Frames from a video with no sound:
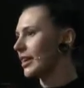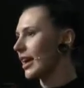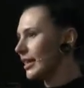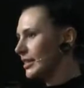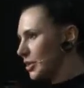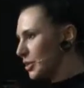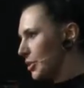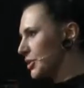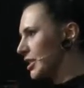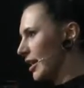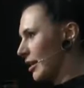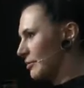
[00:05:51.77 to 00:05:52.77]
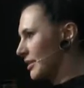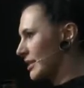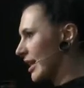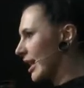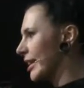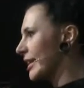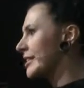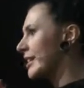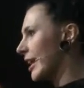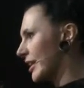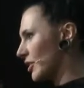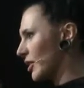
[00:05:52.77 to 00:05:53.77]
the glass 2 times and then
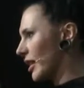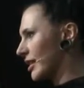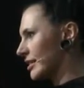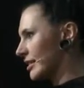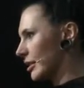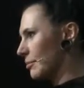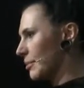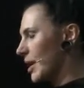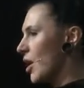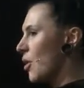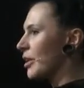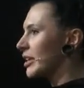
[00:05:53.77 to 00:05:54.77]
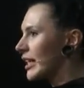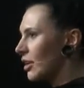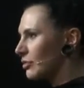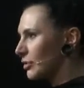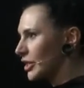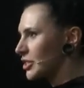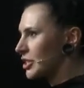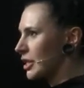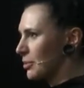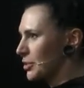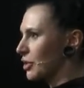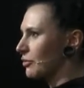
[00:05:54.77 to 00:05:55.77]
take your last sip. We now have reached a
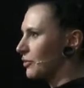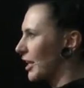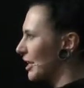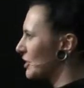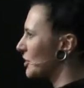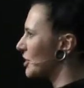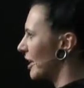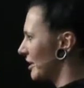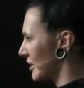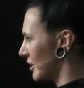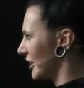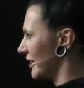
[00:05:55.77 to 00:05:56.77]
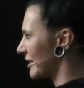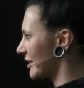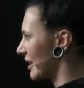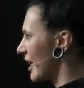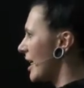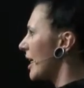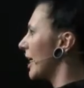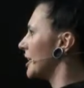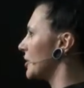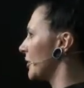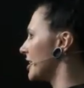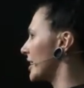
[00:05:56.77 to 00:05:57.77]
temperature of 9 to 10 degrees.
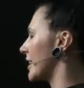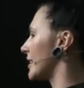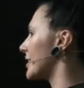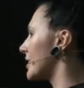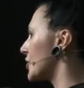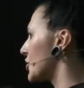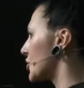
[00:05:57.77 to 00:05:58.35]
And you will taste